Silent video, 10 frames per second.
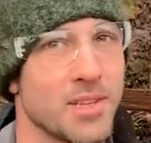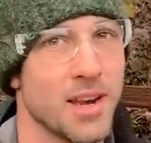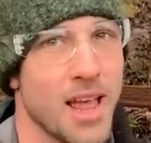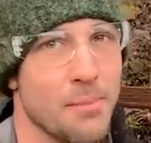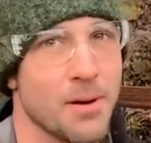So,
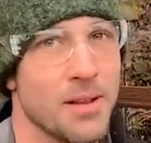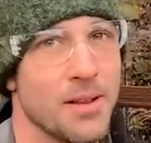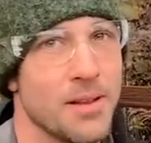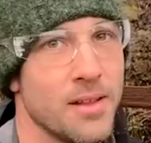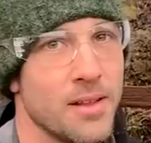so that would
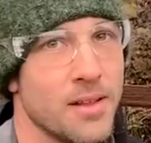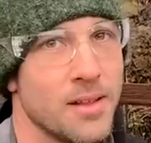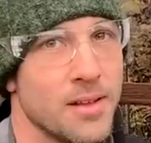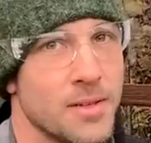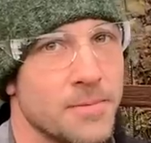that would take
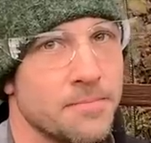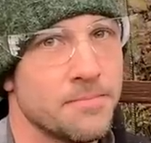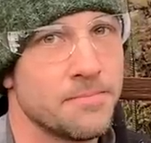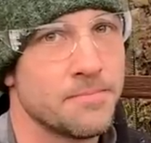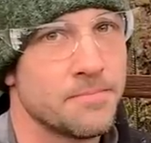out
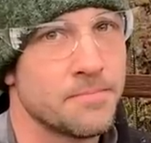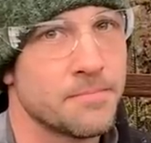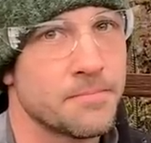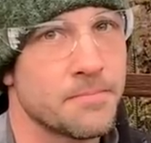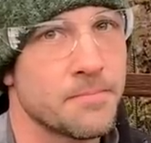you know any any